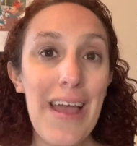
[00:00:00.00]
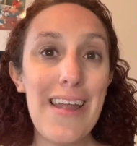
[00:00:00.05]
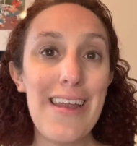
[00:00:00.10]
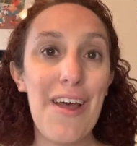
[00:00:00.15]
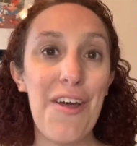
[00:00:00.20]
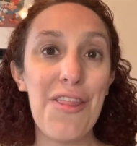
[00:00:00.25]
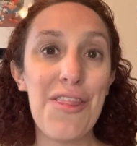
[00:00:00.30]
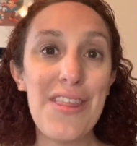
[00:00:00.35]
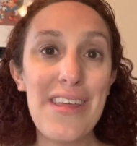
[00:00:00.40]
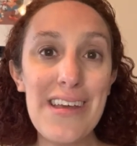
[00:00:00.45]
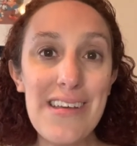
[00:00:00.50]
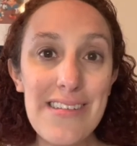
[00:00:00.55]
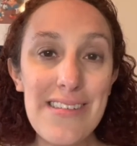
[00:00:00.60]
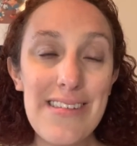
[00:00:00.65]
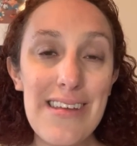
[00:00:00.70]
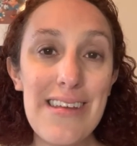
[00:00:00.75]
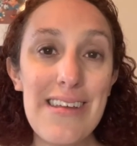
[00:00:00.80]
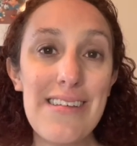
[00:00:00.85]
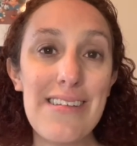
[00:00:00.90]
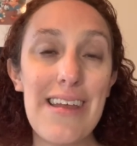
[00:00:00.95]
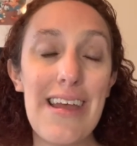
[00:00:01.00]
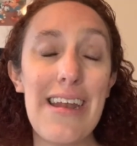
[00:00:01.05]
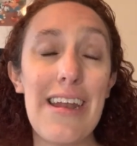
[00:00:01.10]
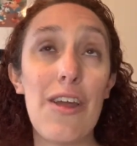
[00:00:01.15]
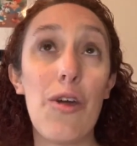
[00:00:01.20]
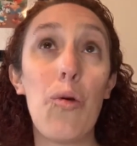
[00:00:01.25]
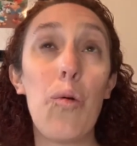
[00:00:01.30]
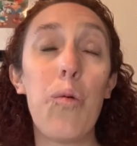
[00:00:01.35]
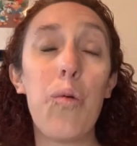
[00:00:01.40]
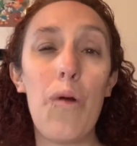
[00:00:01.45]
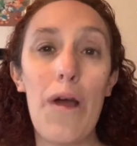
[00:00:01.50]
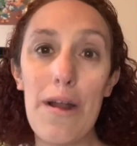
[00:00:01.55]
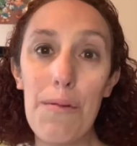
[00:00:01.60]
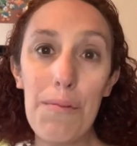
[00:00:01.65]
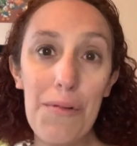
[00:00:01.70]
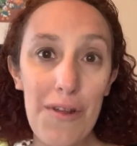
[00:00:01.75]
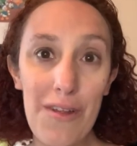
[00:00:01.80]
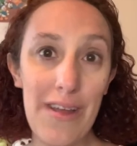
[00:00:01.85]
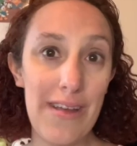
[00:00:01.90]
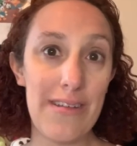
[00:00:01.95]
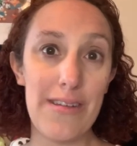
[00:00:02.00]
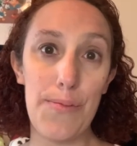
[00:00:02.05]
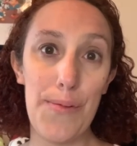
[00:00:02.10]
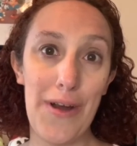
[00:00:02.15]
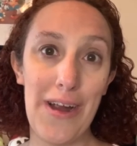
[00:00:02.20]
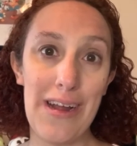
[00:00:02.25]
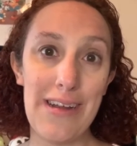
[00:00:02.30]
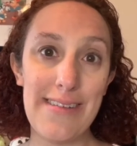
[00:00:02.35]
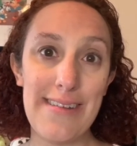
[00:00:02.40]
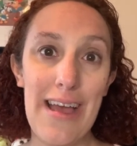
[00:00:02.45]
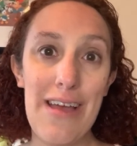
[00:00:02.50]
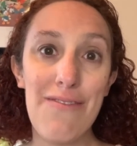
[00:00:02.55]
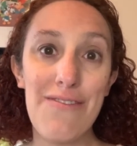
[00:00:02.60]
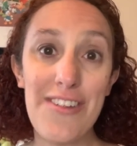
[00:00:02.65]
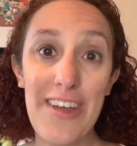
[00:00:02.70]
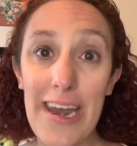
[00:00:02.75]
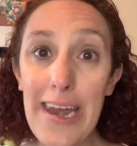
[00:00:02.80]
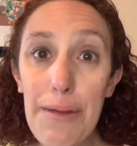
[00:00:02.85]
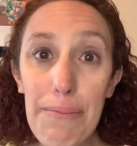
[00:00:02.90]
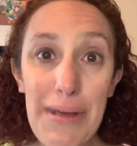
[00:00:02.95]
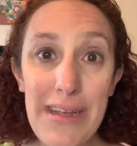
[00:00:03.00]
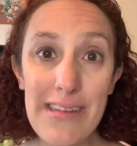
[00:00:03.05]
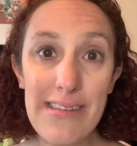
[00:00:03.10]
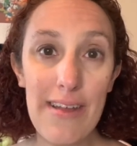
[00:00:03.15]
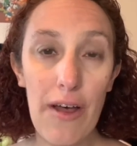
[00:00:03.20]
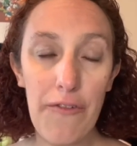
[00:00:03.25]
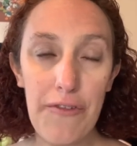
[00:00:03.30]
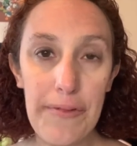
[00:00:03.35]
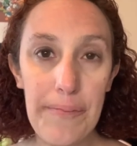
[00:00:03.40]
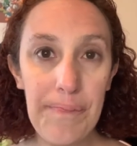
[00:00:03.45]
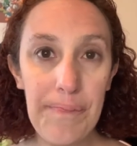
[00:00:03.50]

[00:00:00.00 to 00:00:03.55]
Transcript: Now, this is an incredible experience. I've done it myself.